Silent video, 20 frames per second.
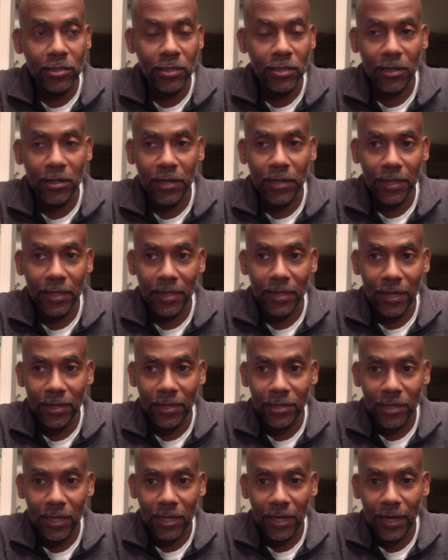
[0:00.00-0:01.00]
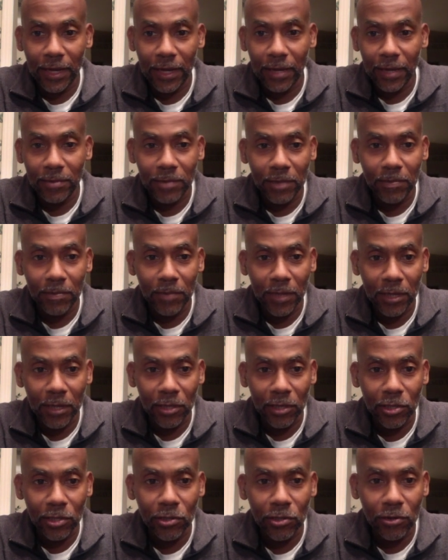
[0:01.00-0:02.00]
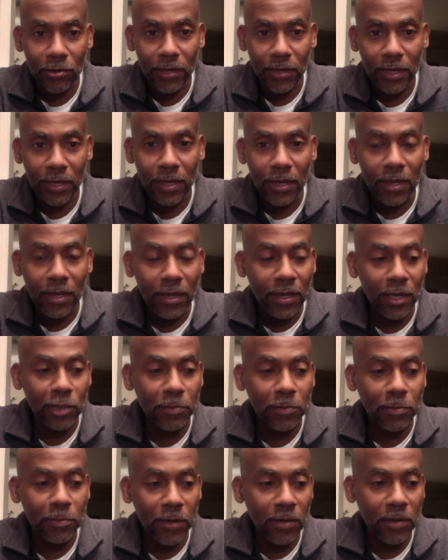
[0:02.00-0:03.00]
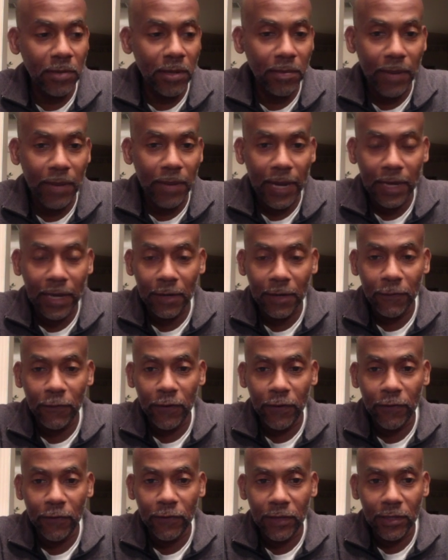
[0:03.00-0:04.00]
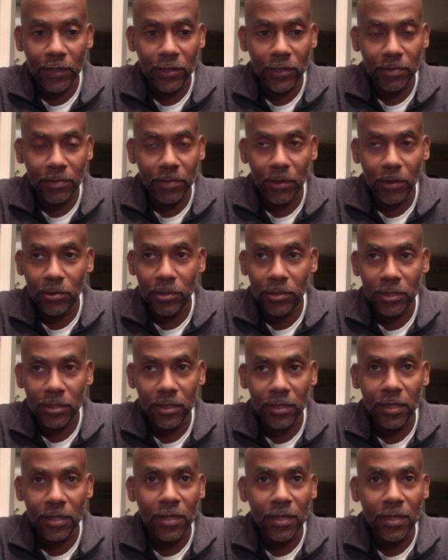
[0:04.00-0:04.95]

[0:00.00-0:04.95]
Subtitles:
There's claims in Miller Urey experiment back in the 50s, supposed to,